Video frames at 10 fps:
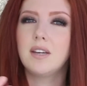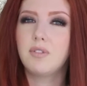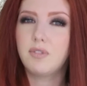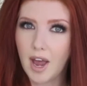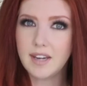
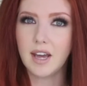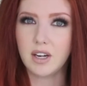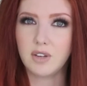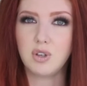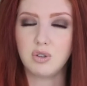find
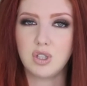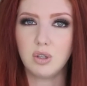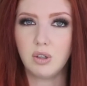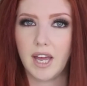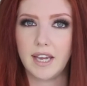out if you
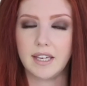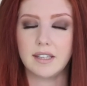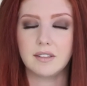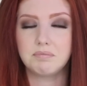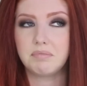do like
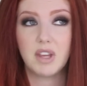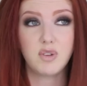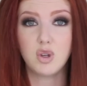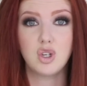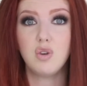it,
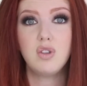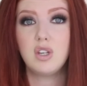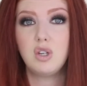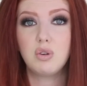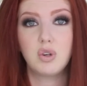if you do,
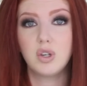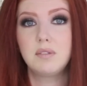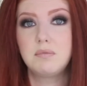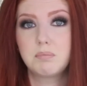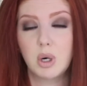then you
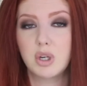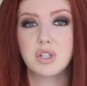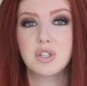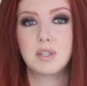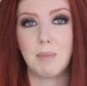could
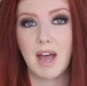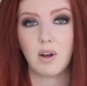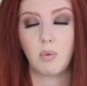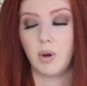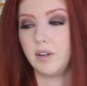purchase the
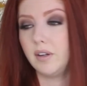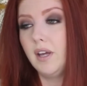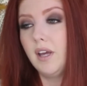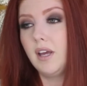MAC one.